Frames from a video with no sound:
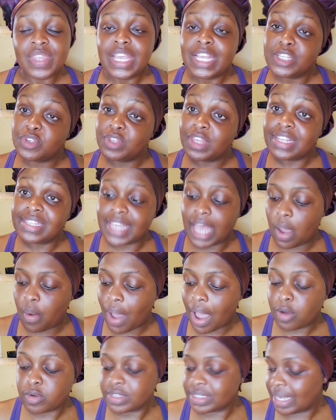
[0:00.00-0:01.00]
So that's how
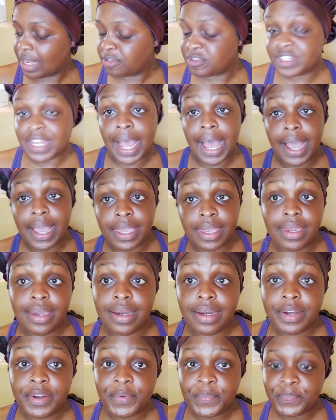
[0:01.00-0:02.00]
I was left
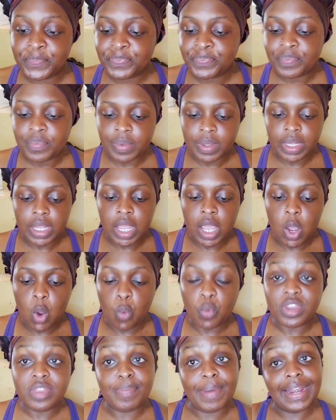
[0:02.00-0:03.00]
hanging
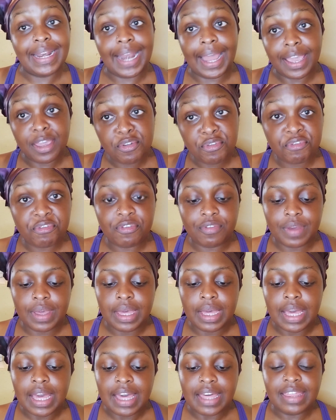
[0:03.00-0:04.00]
with my life,
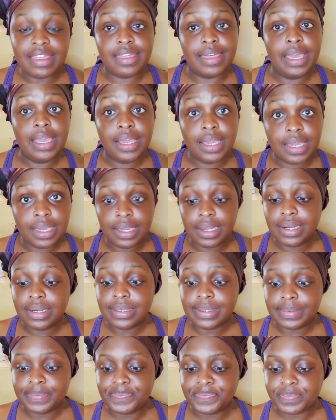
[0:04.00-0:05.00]

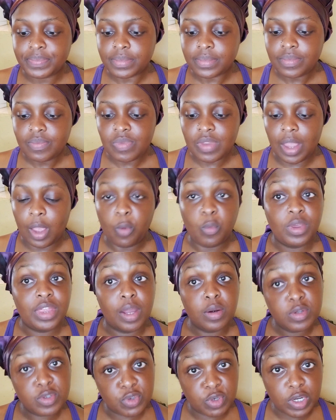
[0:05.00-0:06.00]
thinking
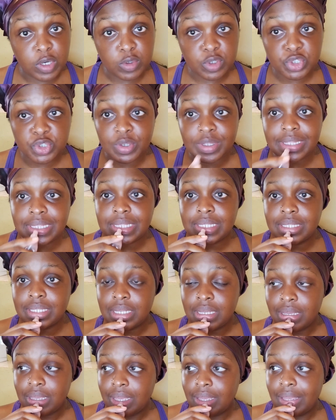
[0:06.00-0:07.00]
without solutions,
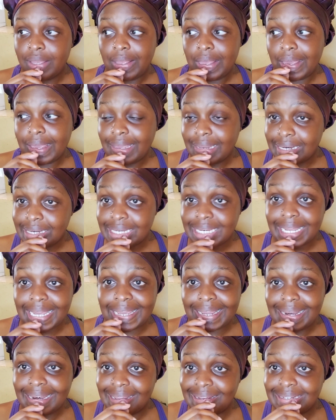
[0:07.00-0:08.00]
and
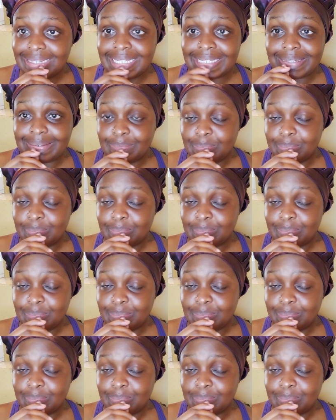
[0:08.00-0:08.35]
I let